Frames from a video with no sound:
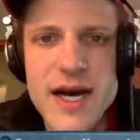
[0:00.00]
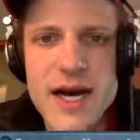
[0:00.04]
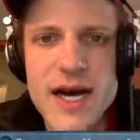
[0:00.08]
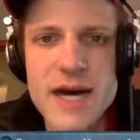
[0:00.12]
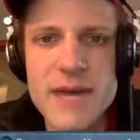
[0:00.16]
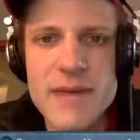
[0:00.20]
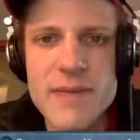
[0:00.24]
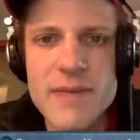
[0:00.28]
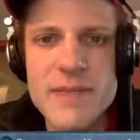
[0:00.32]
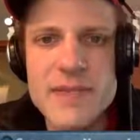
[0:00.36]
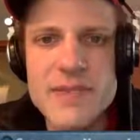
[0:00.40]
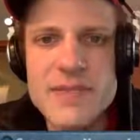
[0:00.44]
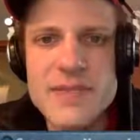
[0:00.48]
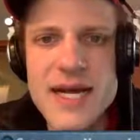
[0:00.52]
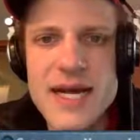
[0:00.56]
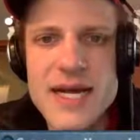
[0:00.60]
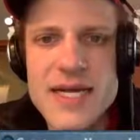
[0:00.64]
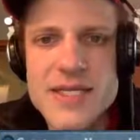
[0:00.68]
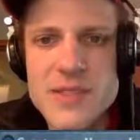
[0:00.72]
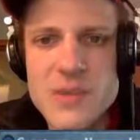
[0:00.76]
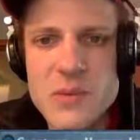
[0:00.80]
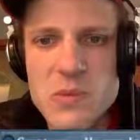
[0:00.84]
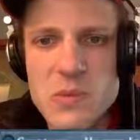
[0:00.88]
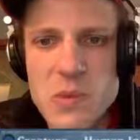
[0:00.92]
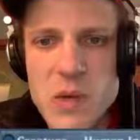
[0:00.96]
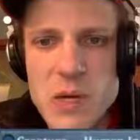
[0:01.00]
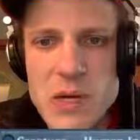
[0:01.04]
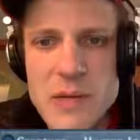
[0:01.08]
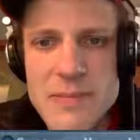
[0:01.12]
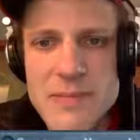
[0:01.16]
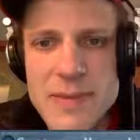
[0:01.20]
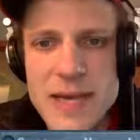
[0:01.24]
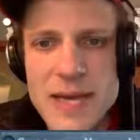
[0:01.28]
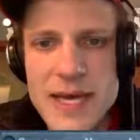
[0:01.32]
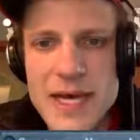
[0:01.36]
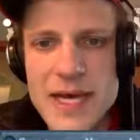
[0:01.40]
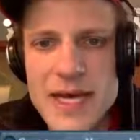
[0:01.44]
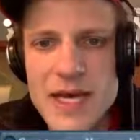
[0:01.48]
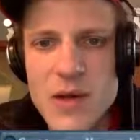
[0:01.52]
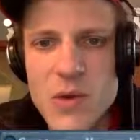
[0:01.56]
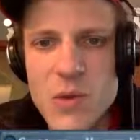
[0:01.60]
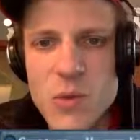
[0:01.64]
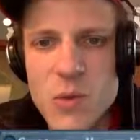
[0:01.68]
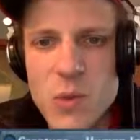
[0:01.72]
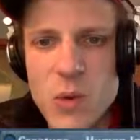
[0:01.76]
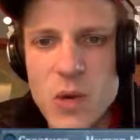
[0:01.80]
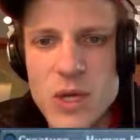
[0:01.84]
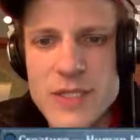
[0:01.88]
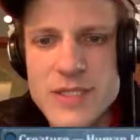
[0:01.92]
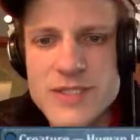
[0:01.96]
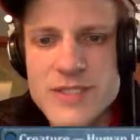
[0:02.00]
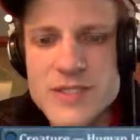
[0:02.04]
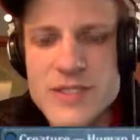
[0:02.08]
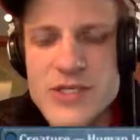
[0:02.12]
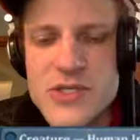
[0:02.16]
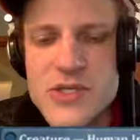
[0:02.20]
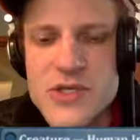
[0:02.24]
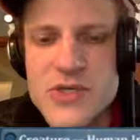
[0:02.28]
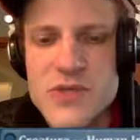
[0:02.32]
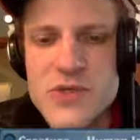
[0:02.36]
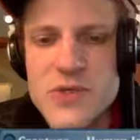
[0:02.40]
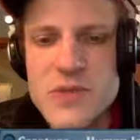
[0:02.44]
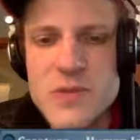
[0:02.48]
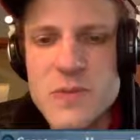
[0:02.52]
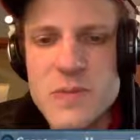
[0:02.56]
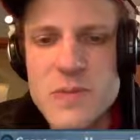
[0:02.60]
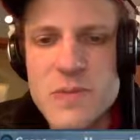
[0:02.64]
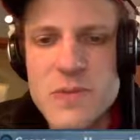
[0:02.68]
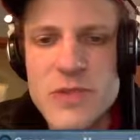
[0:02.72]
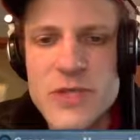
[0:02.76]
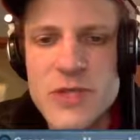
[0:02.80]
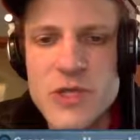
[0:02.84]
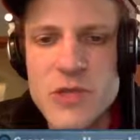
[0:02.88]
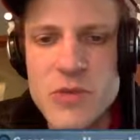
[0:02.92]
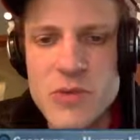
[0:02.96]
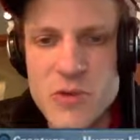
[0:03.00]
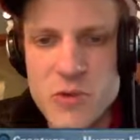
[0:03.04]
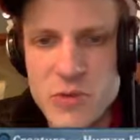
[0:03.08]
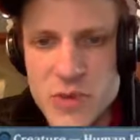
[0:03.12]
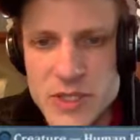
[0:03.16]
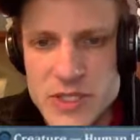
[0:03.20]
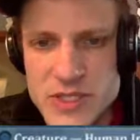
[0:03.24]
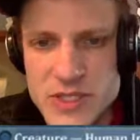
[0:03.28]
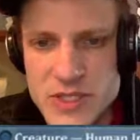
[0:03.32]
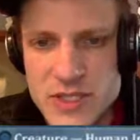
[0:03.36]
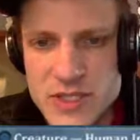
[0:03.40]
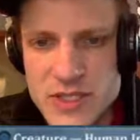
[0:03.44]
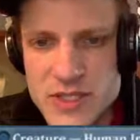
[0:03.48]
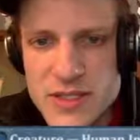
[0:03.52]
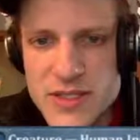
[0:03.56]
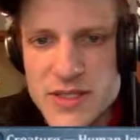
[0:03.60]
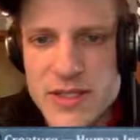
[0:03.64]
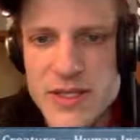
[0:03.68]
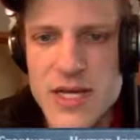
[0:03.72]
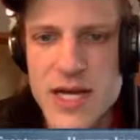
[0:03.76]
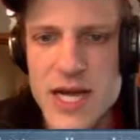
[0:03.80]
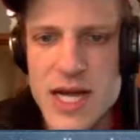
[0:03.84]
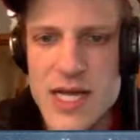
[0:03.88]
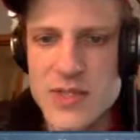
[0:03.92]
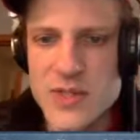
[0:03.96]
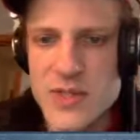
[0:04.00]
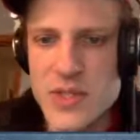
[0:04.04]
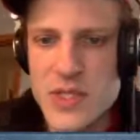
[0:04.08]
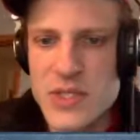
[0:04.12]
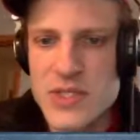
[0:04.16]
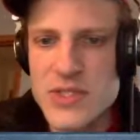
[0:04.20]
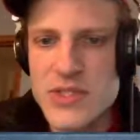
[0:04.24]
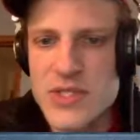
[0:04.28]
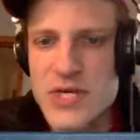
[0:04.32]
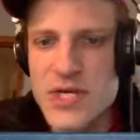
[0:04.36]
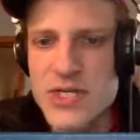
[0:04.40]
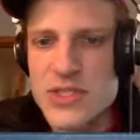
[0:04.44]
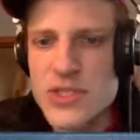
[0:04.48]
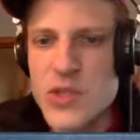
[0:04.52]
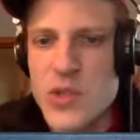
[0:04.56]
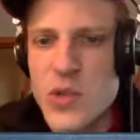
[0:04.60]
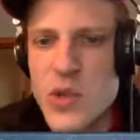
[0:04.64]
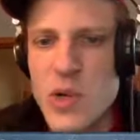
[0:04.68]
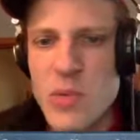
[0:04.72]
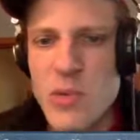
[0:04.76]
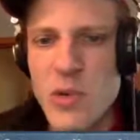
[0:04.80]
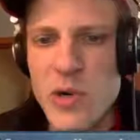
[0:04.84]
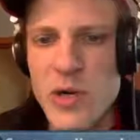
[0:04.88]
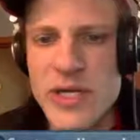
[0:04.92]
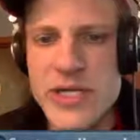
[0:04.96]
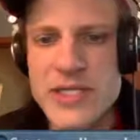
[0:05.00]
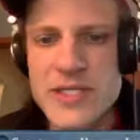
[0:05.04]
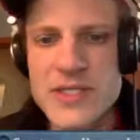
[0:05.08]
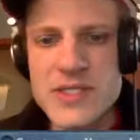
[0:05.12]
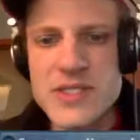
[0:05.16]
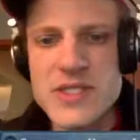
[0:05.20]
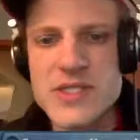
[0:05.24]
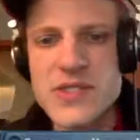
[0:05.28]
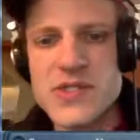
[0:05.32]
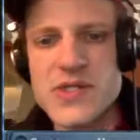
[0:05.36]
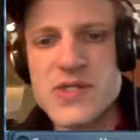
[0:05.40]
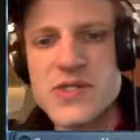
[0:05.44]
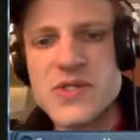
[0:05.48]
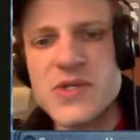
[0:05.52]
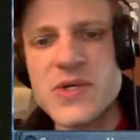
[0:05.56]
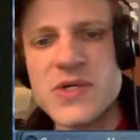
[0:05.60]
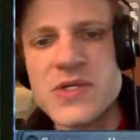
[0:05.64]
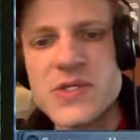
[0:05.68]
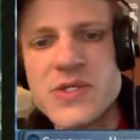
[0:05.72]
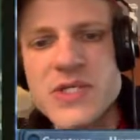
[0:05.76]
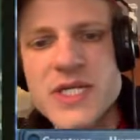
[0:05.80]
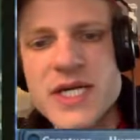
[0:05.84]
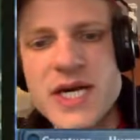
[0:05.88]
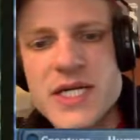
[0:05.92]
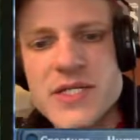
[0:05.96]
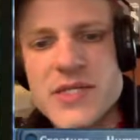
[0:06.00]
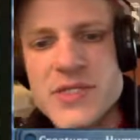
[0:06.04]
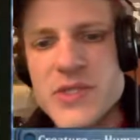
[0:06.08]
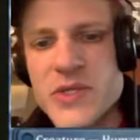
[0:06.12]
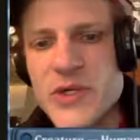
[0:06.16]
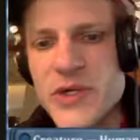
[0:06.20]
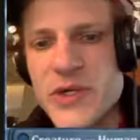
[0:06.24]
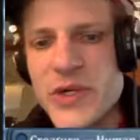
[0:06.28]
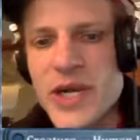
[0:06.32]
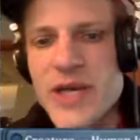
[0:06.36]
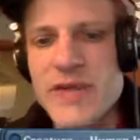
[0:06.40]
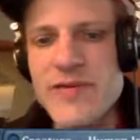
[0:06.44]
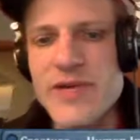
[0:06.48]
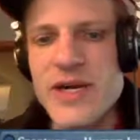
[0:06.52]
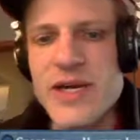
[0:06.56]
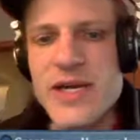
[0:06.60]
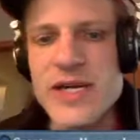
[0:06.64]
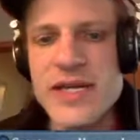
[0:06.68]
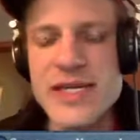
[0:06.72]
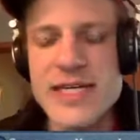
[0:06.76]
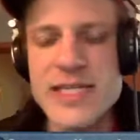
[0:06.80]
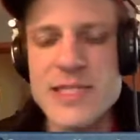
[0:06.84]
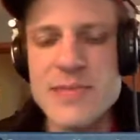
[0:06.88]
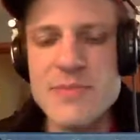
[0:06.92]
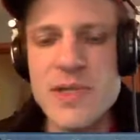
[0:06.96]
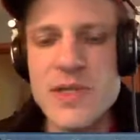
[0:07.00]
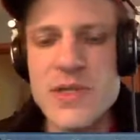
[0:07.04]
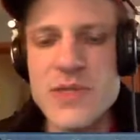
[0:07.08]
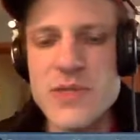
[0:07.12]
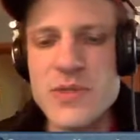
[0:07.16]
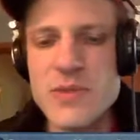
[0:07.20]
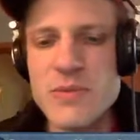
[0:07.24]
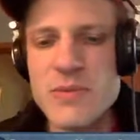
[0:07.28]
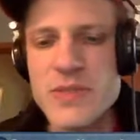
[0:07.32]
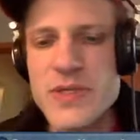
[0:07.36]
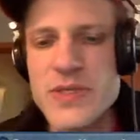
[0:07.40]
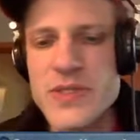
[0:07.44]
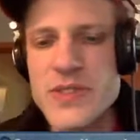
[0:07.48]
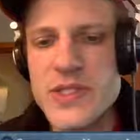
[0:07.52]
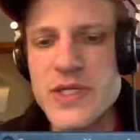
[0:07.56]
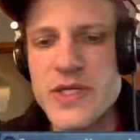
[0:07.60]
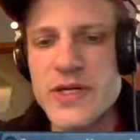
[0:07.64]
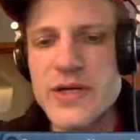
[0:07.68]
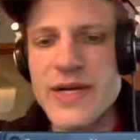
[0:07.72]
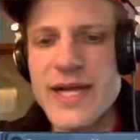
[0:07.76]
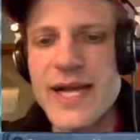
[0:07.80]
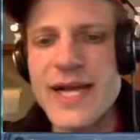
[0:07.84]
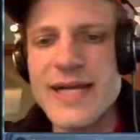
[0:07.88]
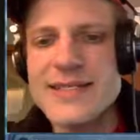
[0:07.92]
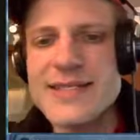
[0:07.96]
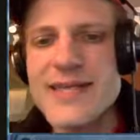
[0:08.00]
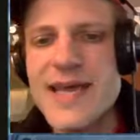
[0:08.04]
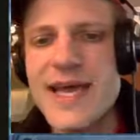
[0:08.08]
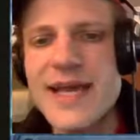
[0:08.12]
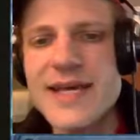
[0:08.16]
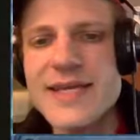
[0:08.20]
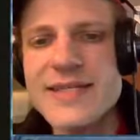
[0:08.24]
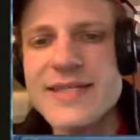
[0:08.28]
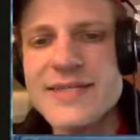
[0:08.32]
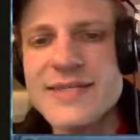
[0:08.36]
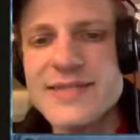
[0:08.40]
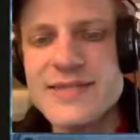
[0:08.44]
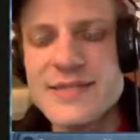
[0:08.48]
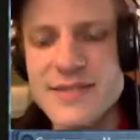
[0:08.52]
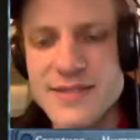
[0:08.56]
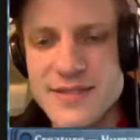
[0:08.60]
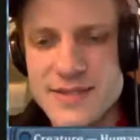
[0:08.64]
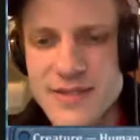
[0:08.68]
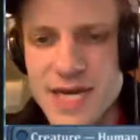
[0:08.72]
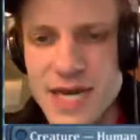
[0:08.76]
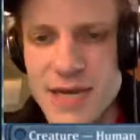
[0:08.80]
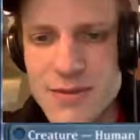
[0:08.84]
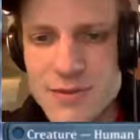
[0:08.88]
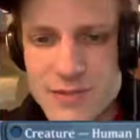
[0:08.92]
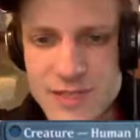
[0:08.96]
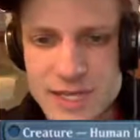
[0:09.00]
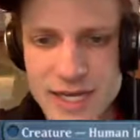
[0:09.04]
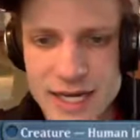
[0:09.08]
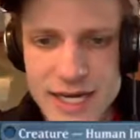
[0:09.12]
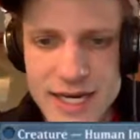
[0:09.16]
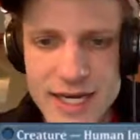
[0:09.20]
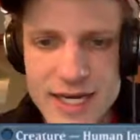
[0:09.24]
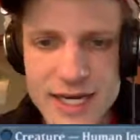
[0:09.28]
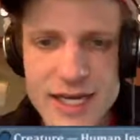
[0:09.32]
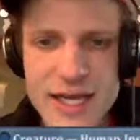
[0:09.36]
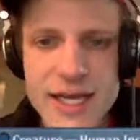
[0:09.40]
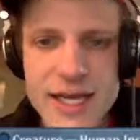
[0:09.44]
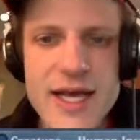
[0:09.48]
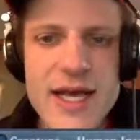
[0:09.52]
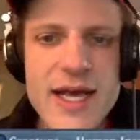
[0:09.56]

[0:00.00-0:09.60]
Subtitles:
This guy is a 1-mana 1/2 human wizard. As long as there are 2 or more instants or sorcery cards in your graveyard, it gets +1/+0 and has haste. It's Goblin Guide.